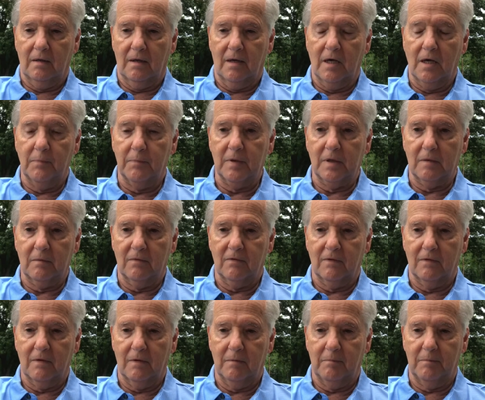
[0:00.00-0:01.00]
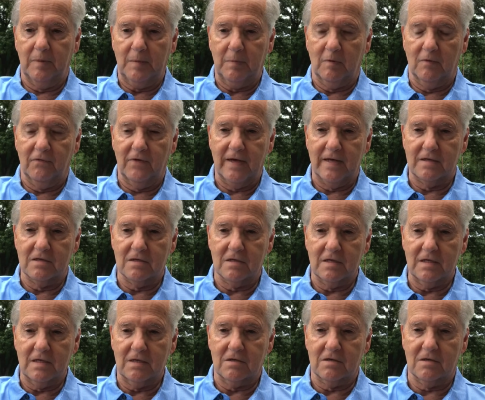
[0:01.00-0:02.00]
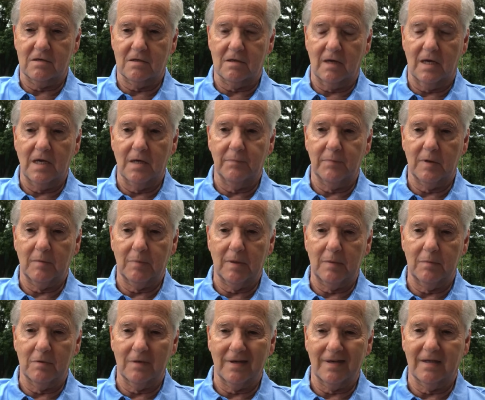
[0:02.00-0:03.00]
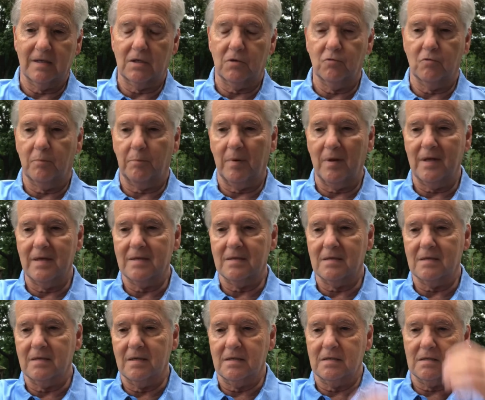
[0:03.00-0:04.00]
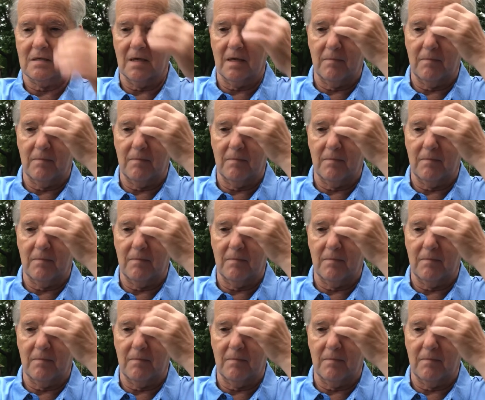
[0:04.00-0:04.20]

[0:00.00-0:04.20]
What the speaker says: helping people find seats, helping people get to a place that's